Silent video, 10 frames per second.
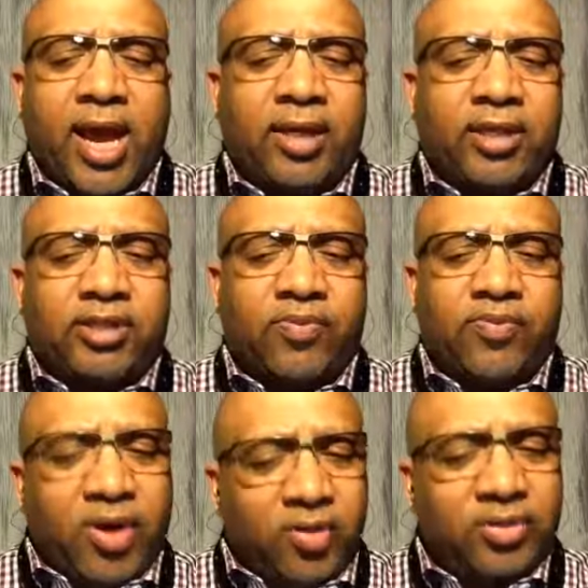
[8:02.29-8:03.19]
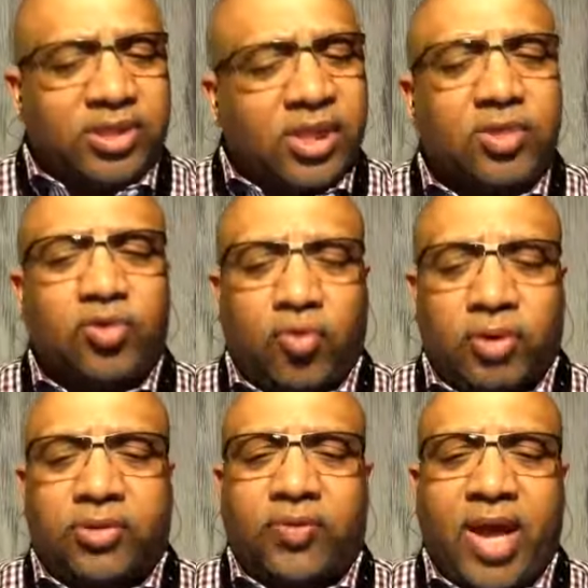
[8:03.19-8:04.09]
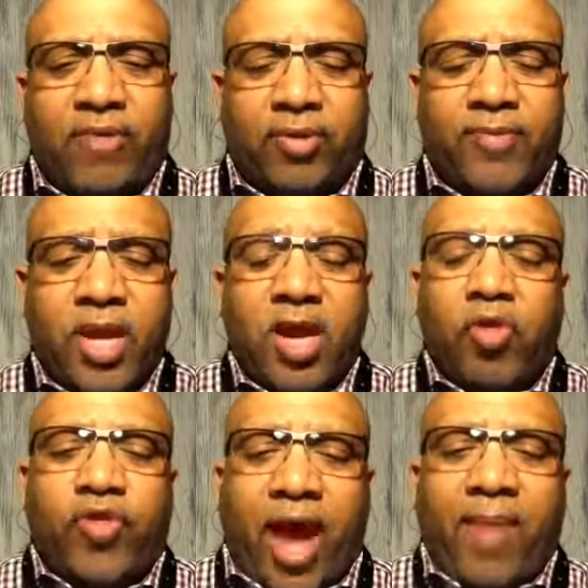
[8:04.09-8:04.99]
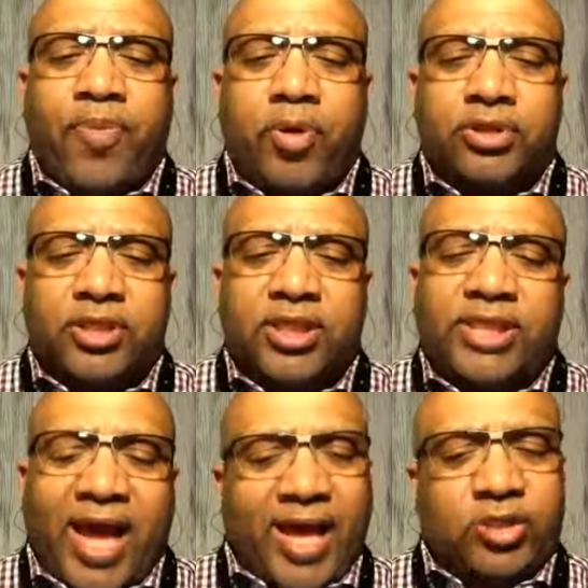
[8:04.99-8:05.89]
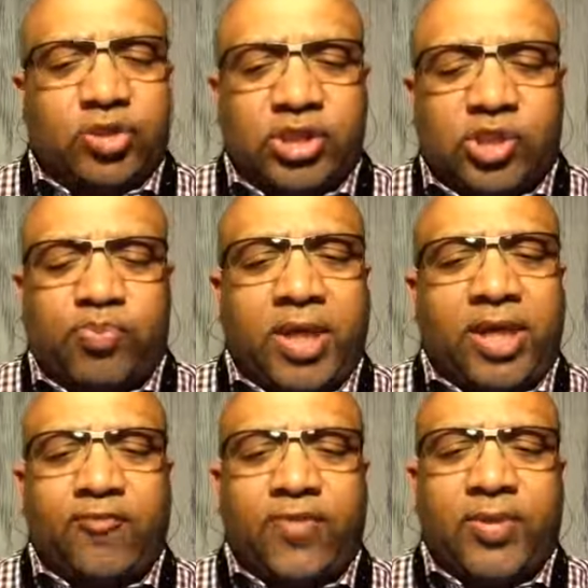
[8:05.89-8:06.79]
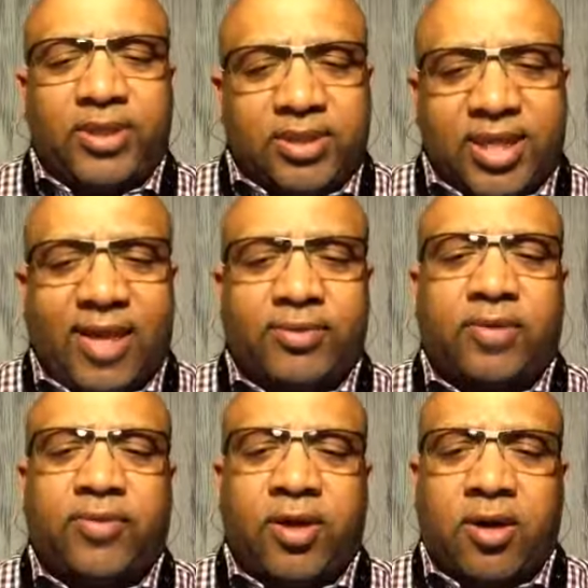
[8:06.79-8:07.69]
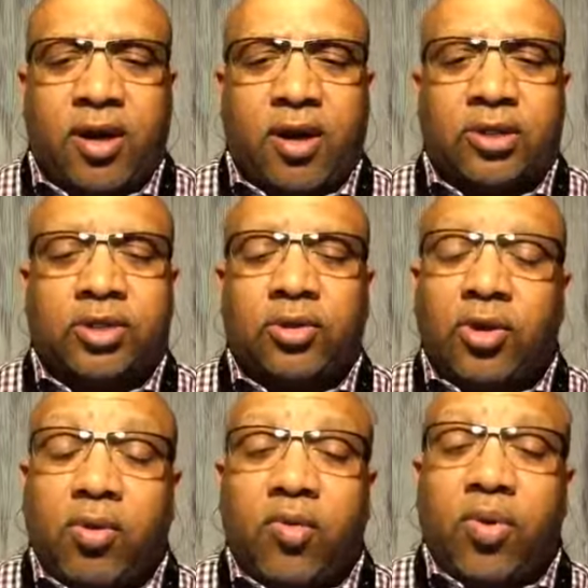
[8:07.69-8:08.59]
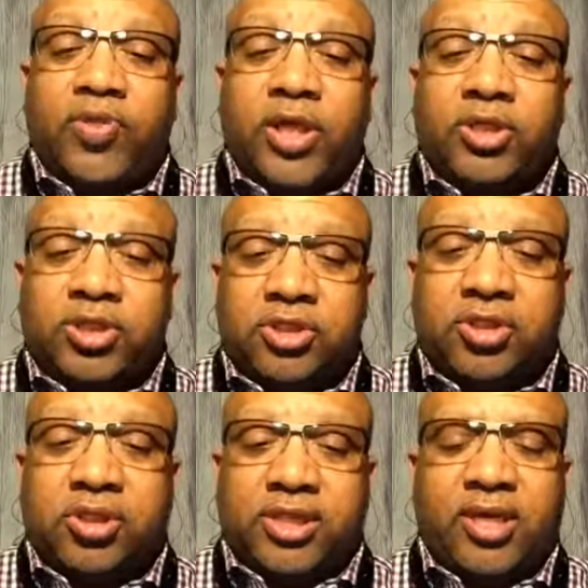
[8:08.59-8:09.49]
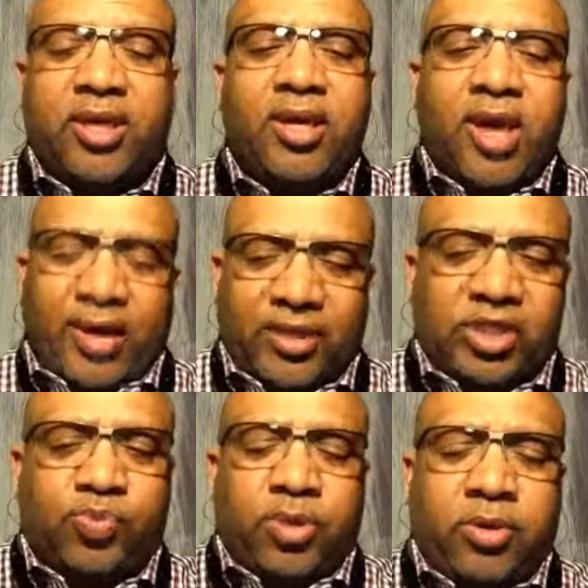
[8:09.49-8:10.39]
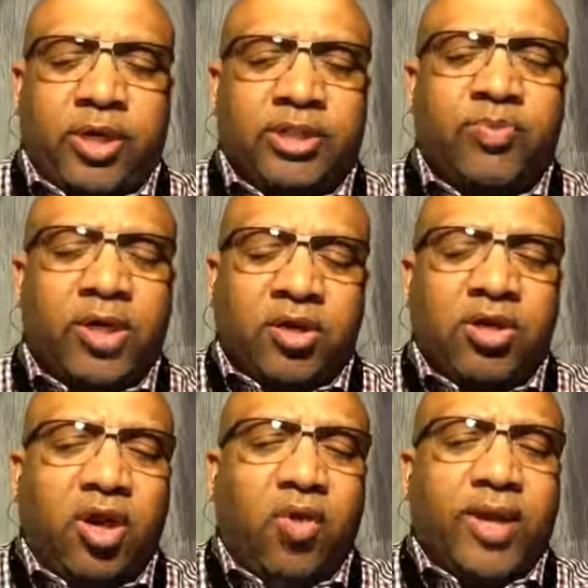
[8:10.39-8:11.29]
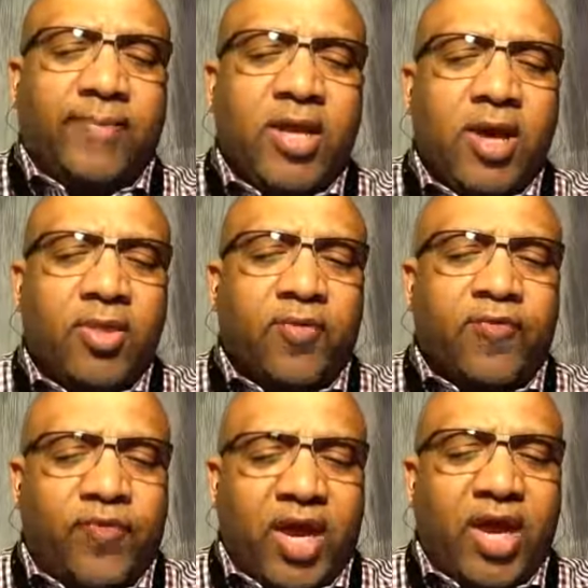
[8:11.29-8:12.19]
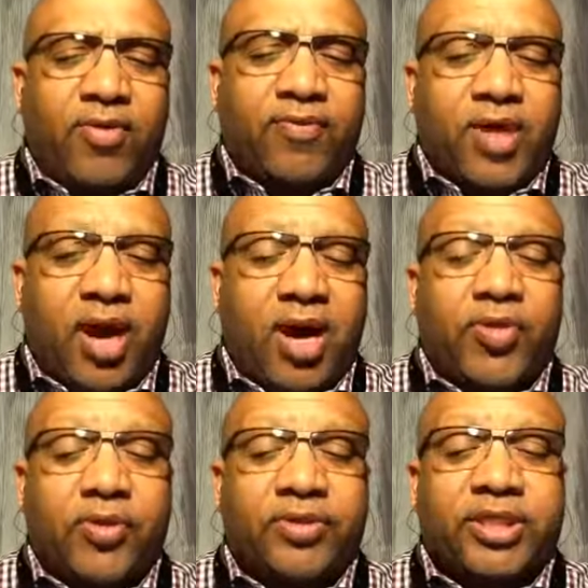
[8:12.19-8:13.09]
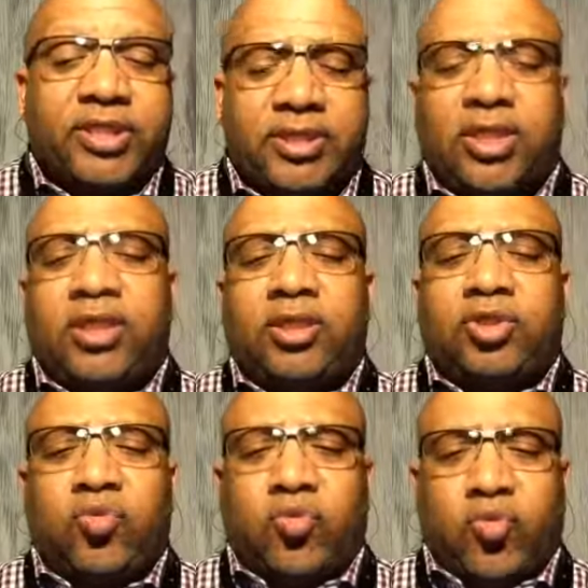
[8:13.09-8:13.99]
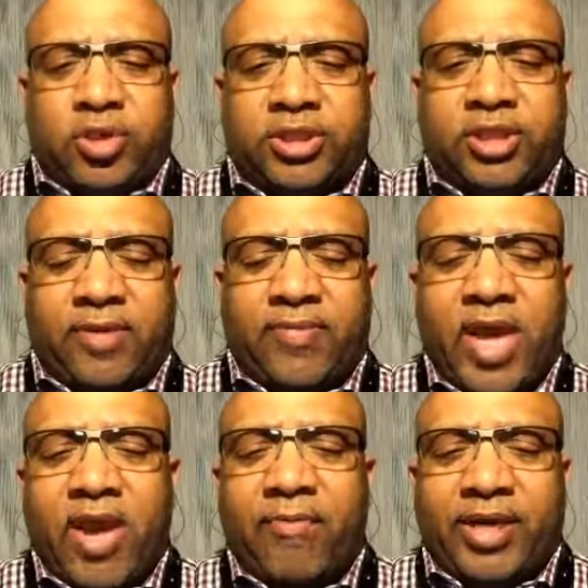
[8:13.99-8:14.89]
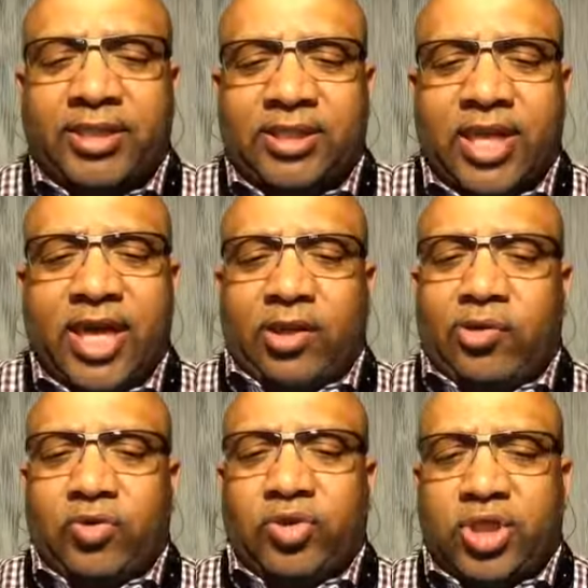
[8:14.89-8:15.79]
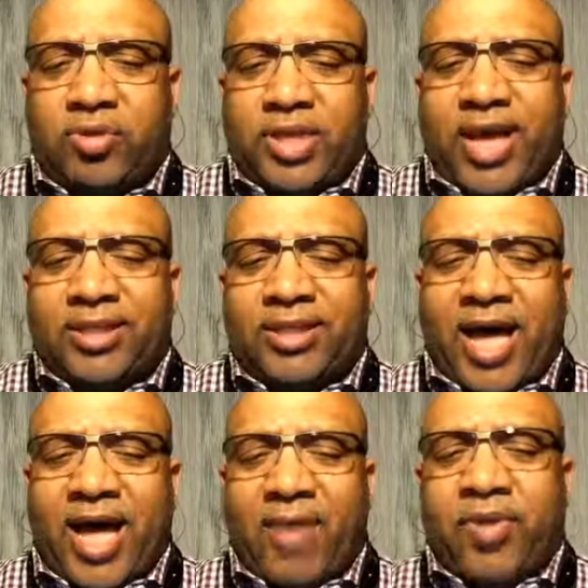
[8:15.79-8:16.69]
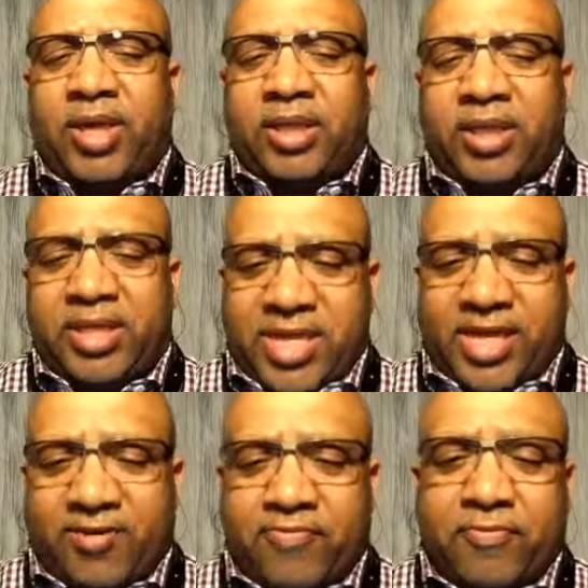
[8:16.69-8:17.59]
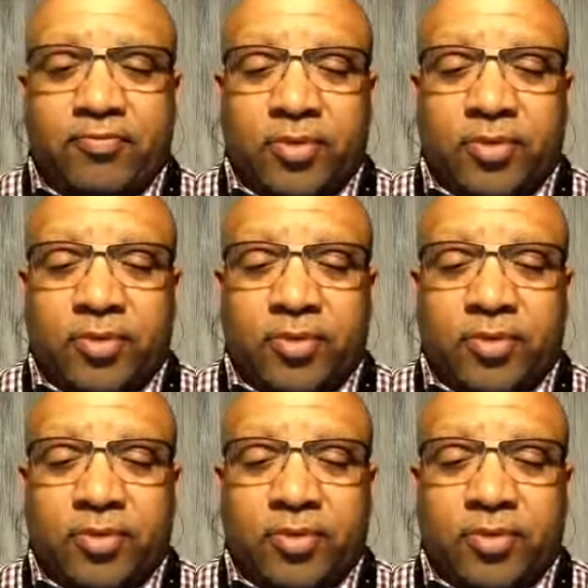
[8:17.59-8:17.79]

and his mercy endures forever. That person is actually speaking from the depths of their hearts, knowing what they should have experienced, but knowing the favor of God that was extended towards them by saying, You shall not die but live,